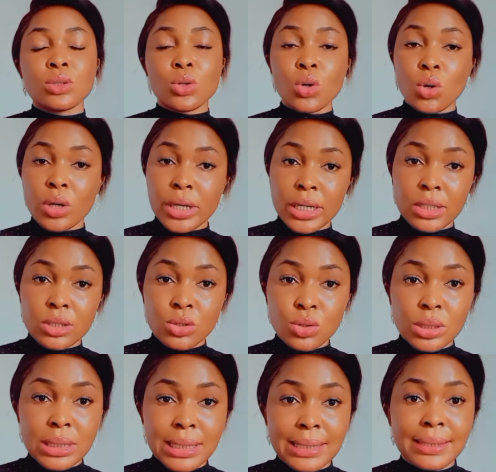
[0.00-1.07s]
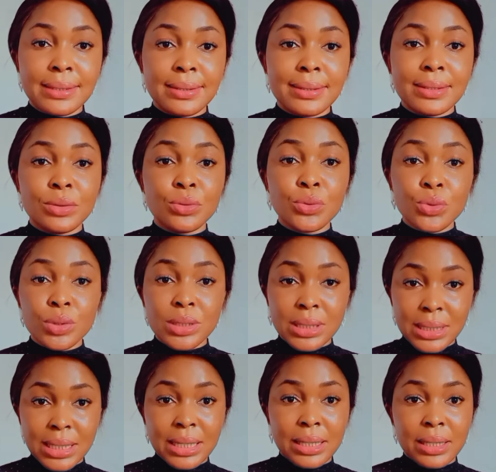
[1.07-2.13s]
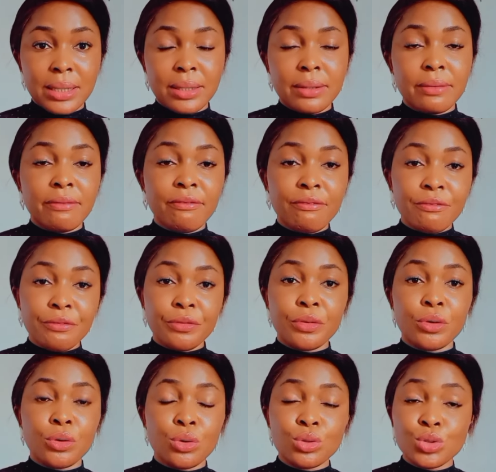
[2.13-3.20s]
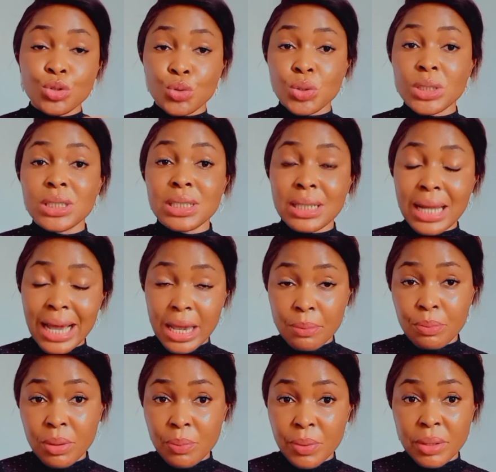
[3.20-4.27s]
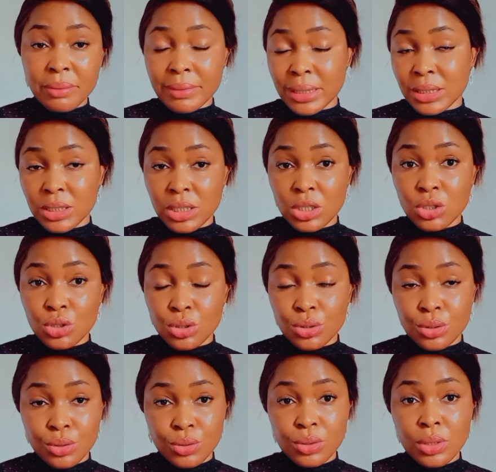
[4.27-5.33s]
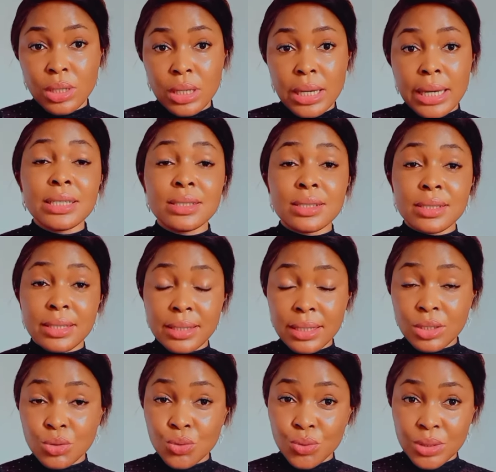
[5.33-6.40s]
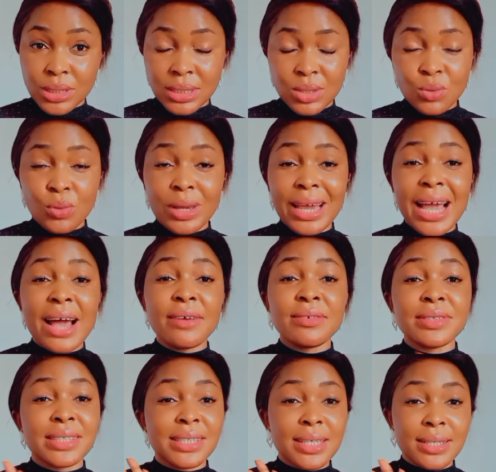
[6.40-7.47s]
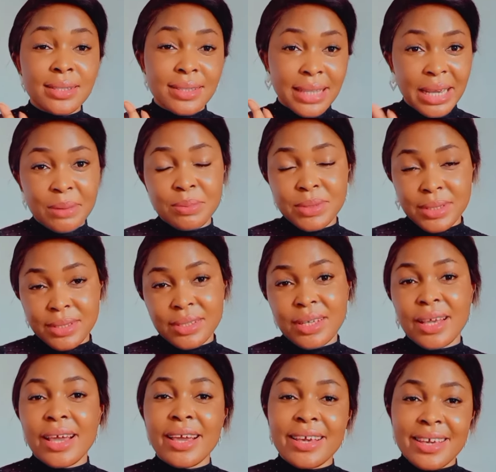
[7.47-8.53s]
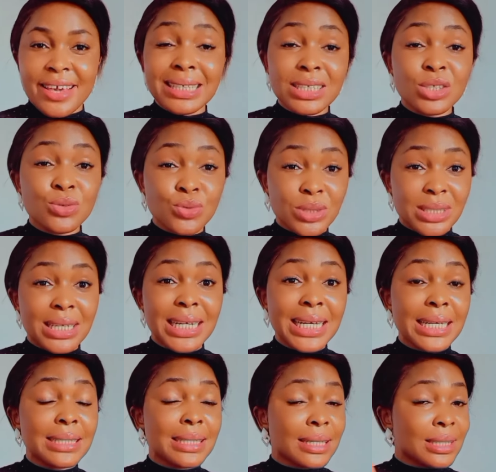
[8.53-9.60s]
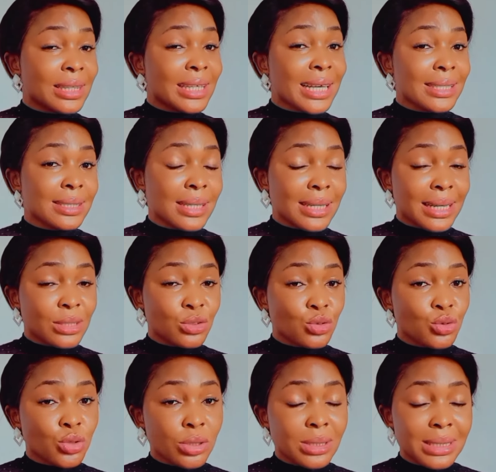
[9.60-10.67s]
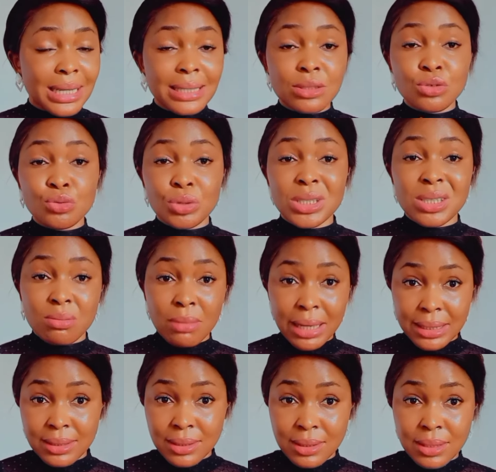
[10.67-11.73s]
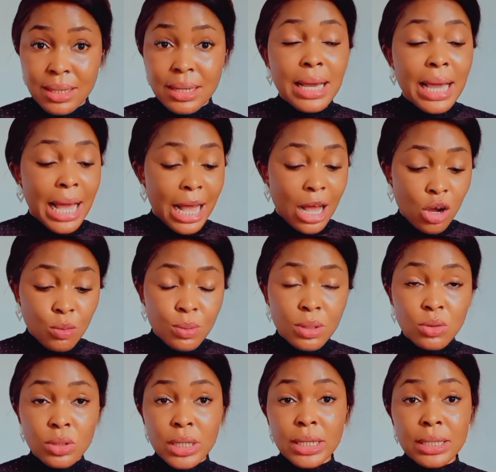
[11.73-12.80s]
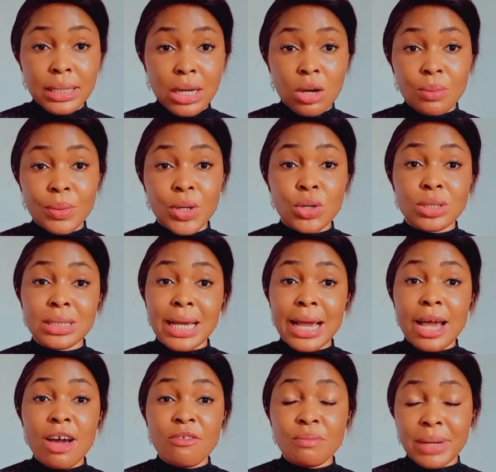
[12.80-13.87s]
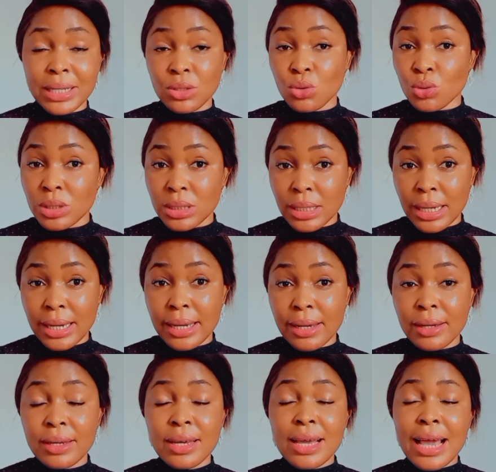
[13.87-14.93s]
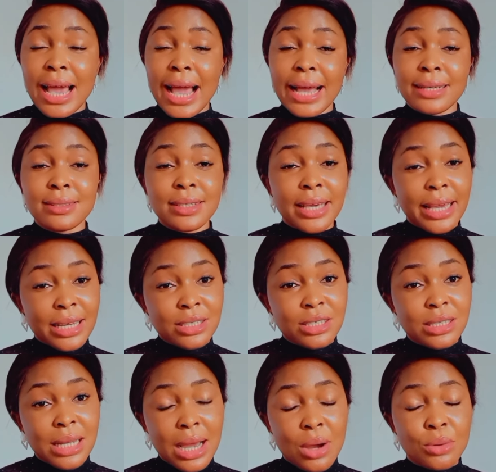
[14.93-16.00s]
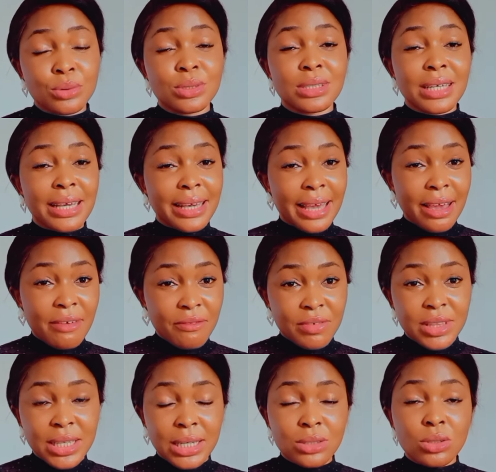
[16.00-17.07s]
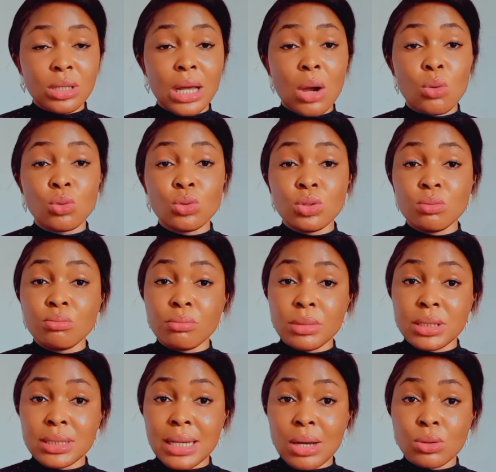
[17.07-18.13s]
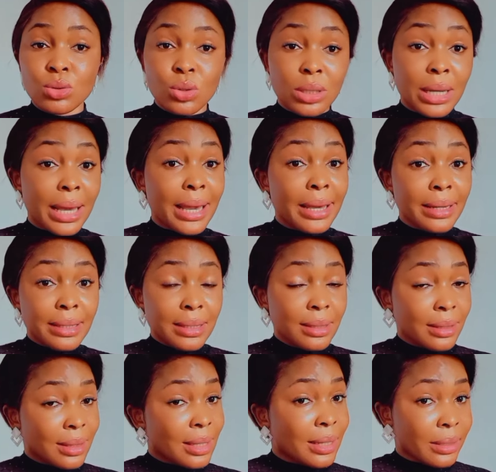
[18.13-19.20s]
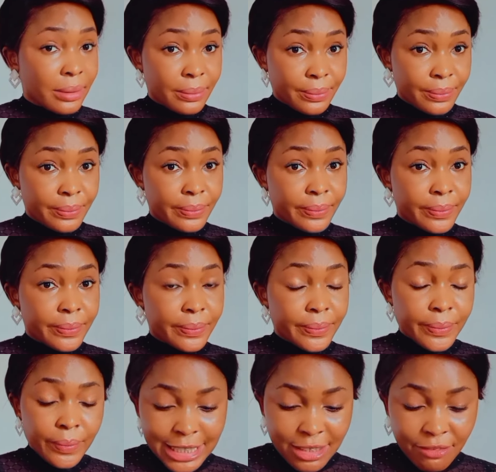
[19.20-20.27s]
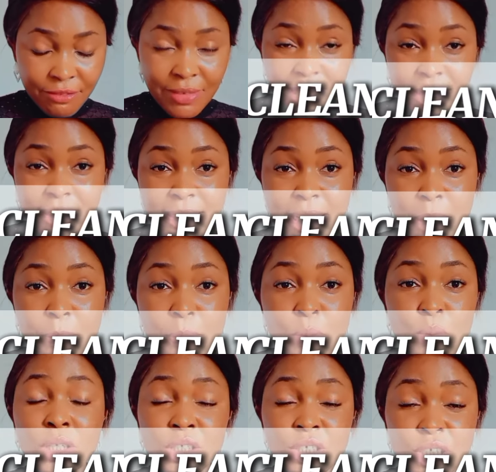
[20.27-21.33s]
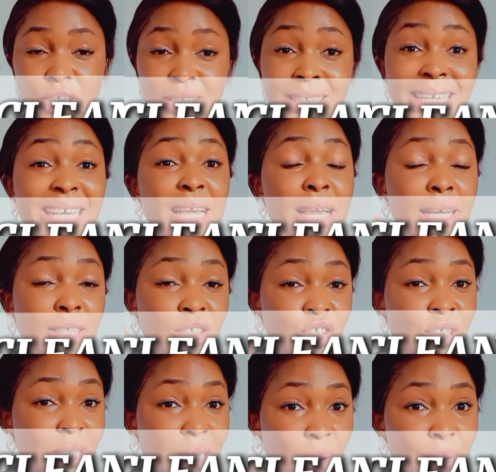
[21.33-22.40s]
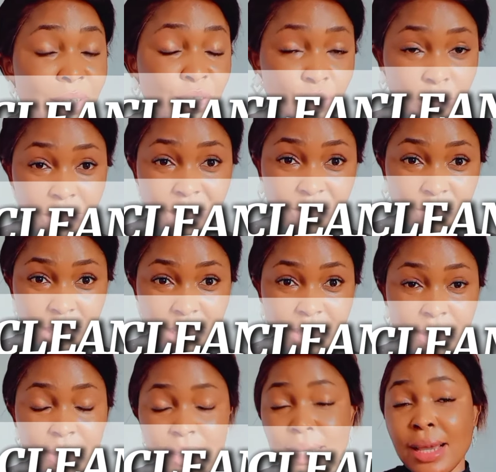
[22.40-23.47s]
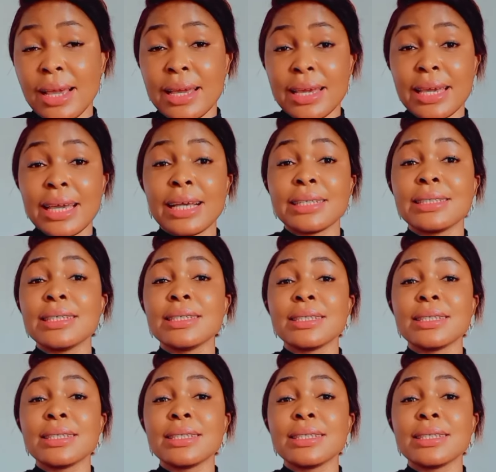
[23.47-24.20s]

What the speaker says: go into the routine for treating hyperpigmentation. In this routine we have 6 steps, and this routine is a tested and trusted treatment. I will be looking down because I have my notes here. I sketched out everything so that I wouldn't miss out on anything. In the first step, which is the in-shower treatment, yes,